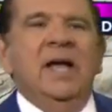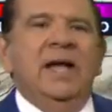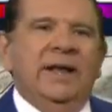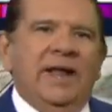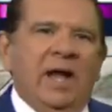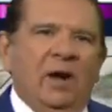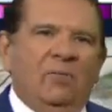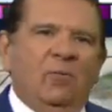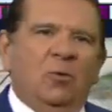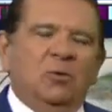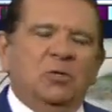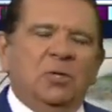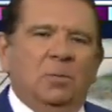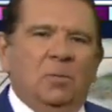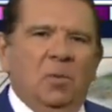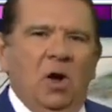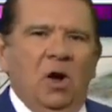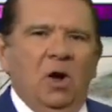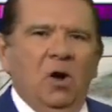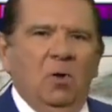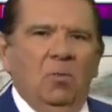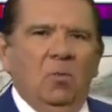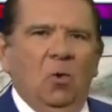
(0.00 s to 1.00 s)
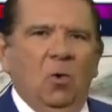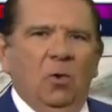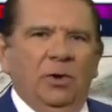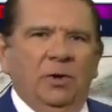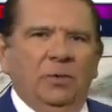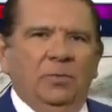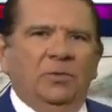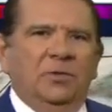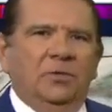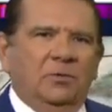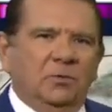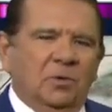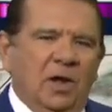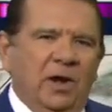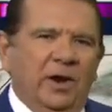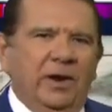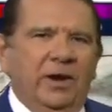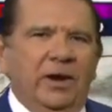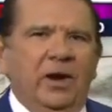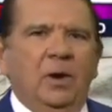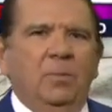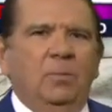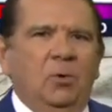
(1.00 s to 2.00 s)
Now, for tomorrow morning, with the
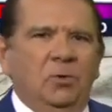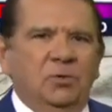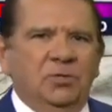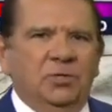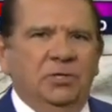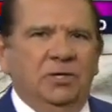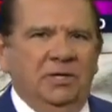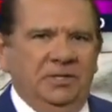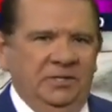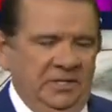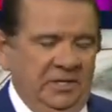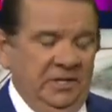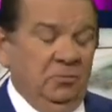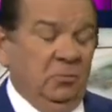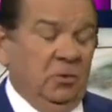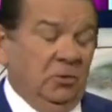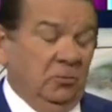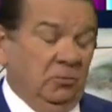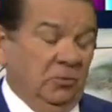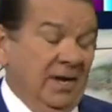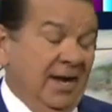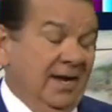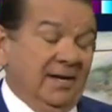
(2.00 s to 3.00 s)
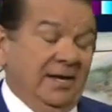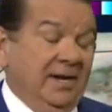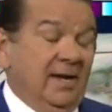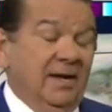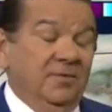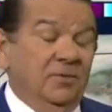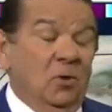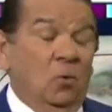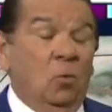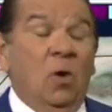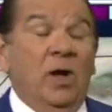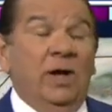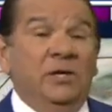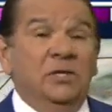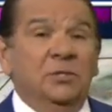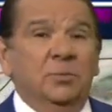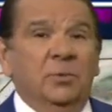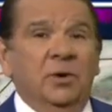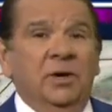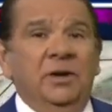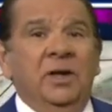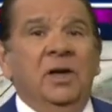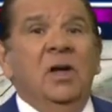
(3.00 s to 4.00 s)
dry air pushing on in, we're not going to have the
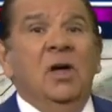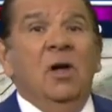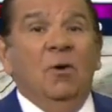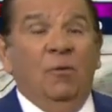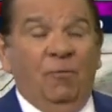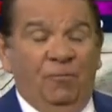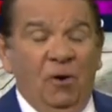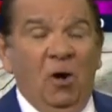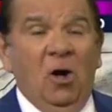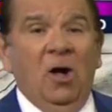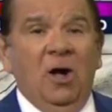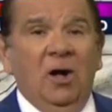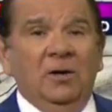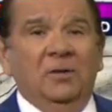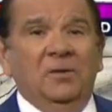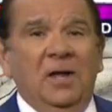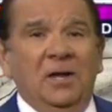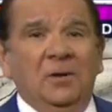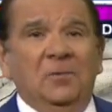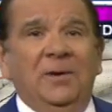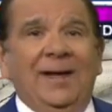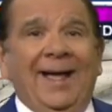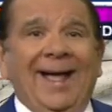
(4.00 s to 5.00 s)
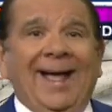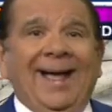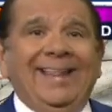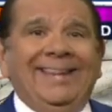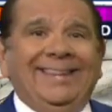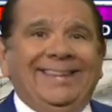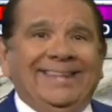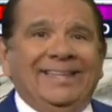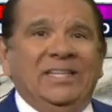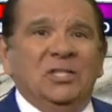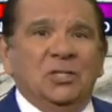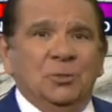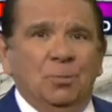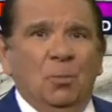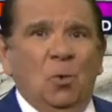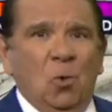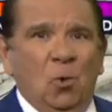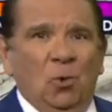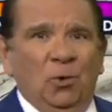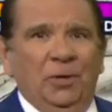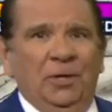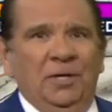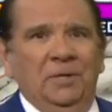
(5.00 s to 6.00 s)
widespread fog like we had this
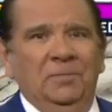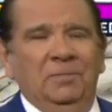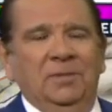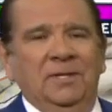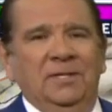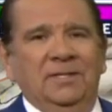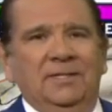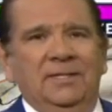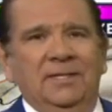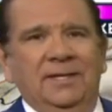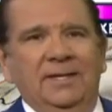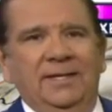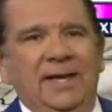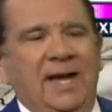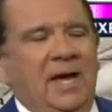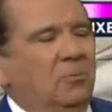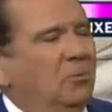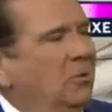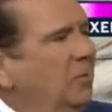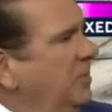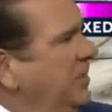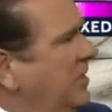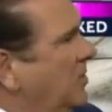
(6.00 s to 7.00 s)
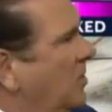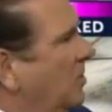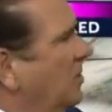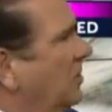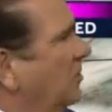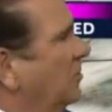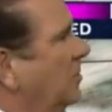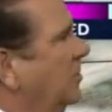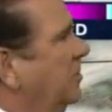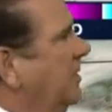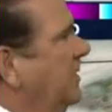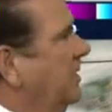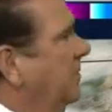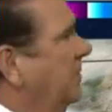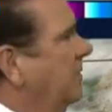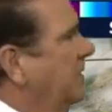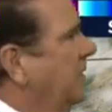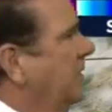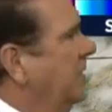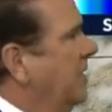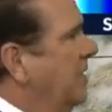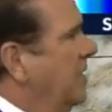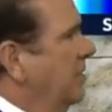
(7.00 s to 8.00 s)
morning, but uh, yeah, we'll be cold. We'll be in
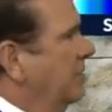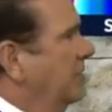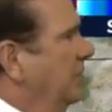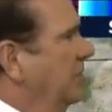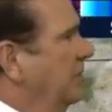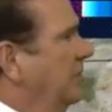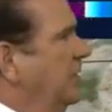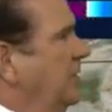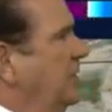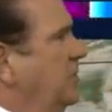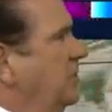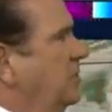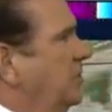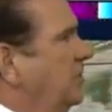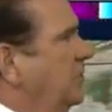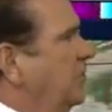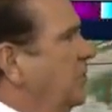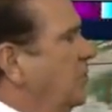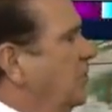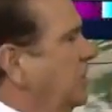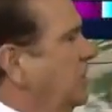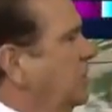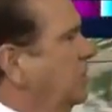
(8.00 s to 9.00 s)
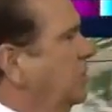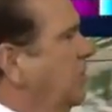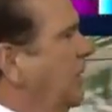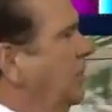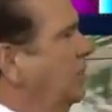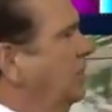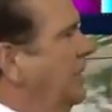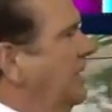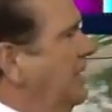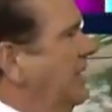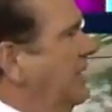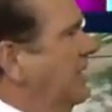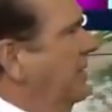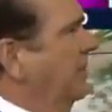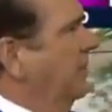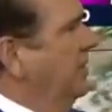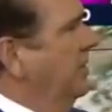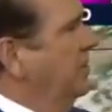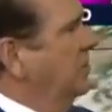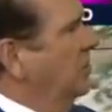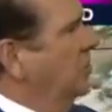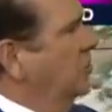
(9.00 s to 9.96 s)
the 30s and 40s throughout many areas.